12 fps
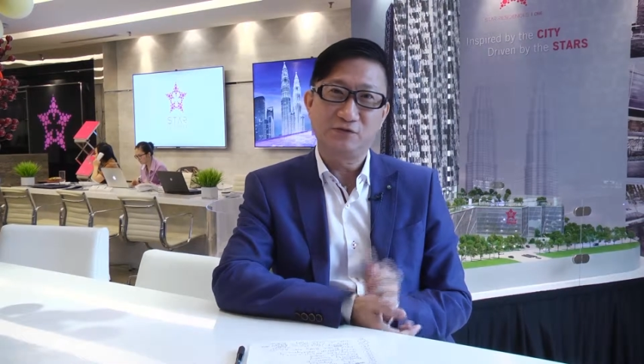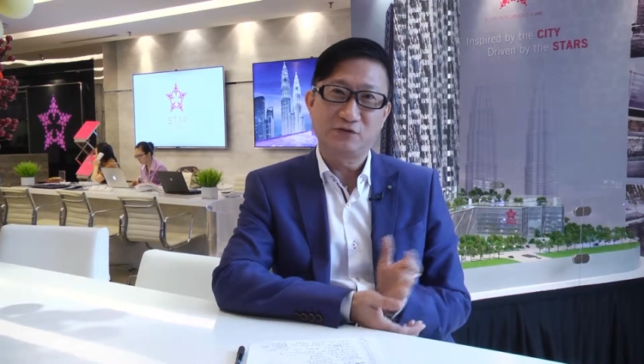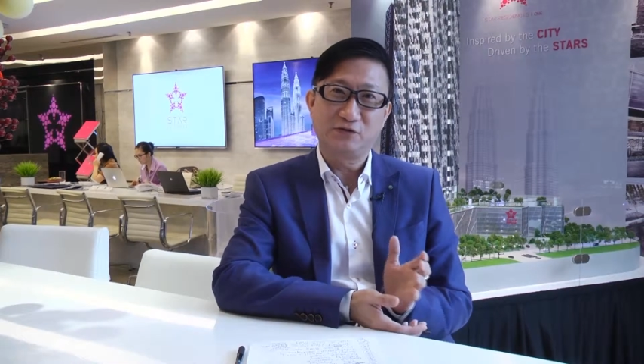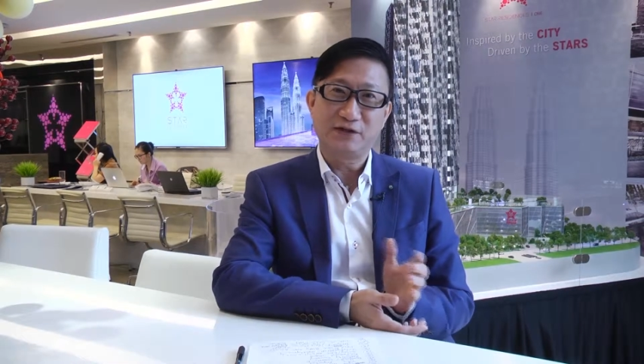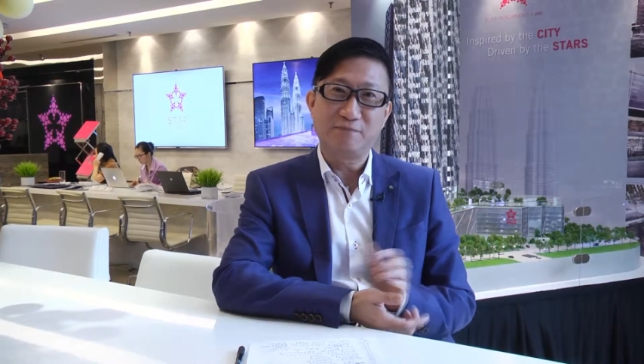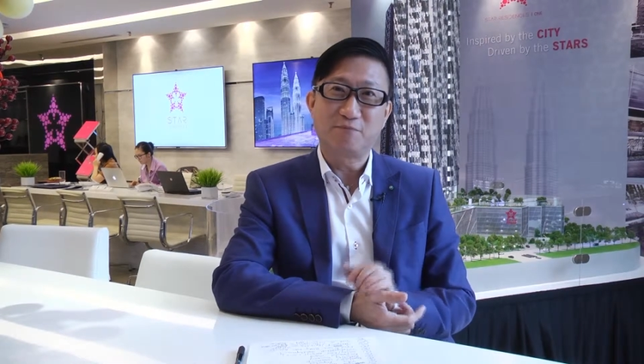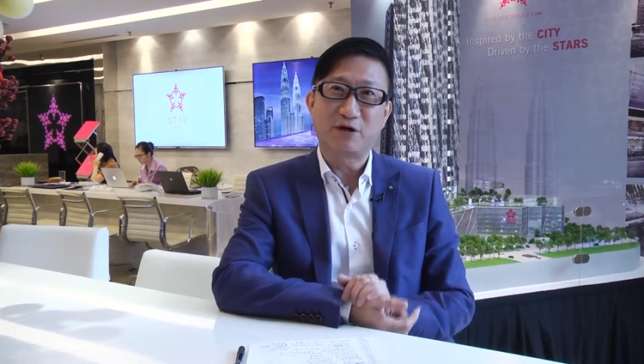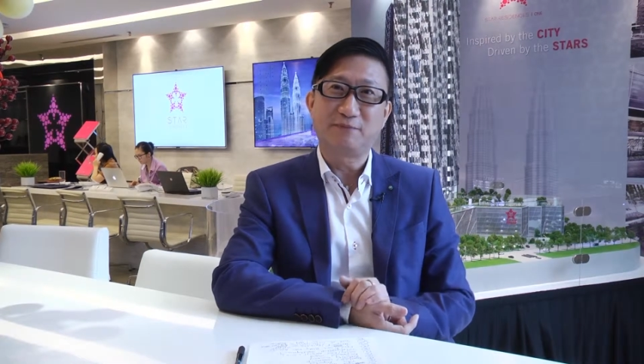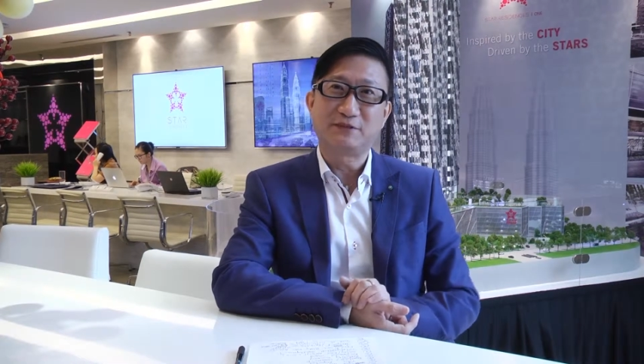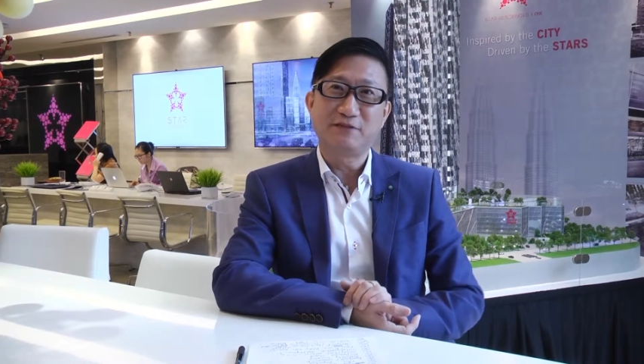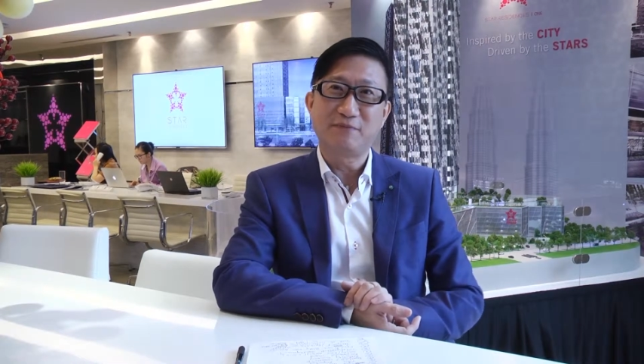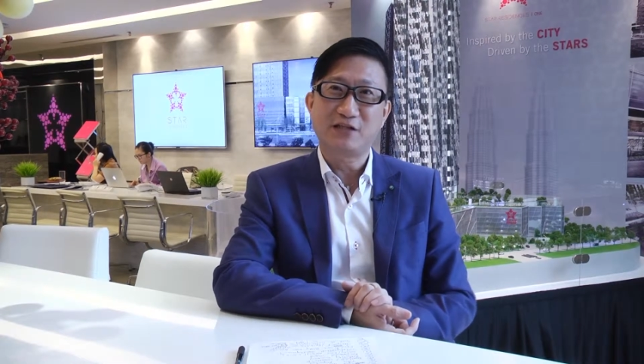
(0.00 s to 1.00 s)
also in
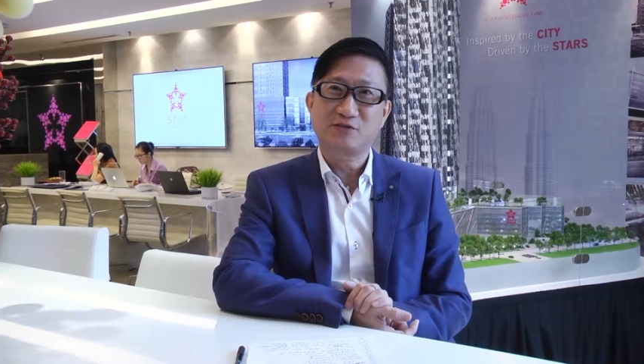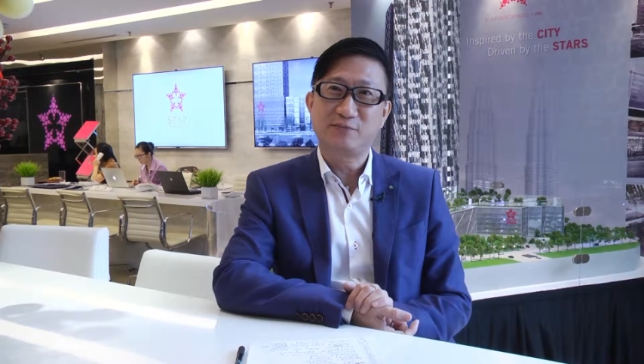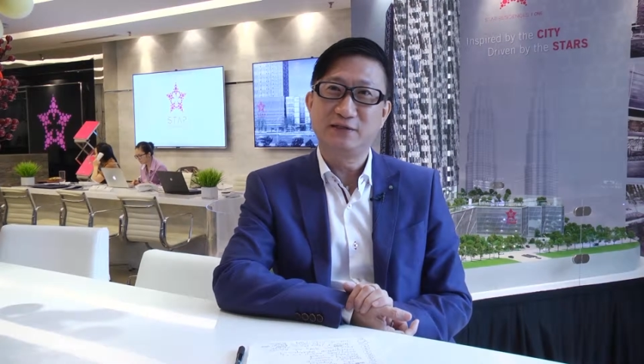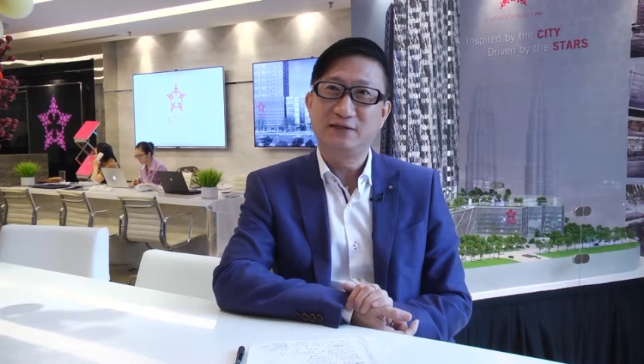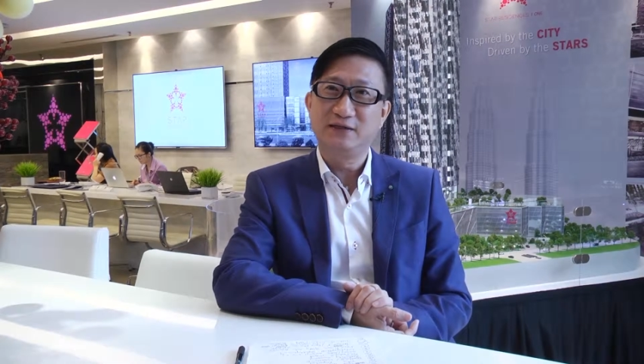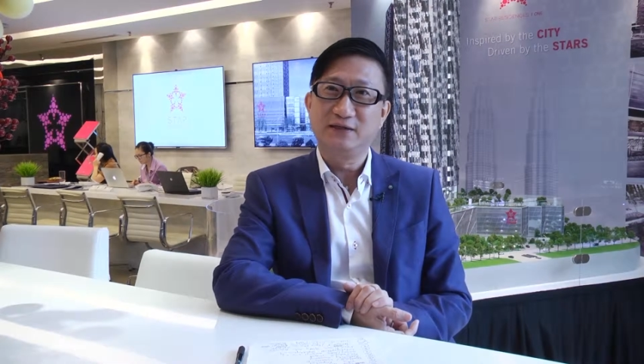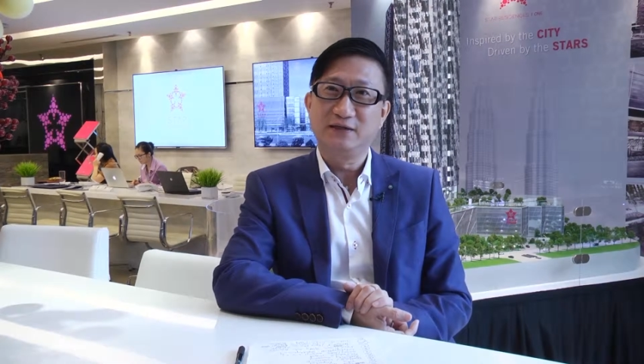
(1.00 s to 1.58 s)
property management.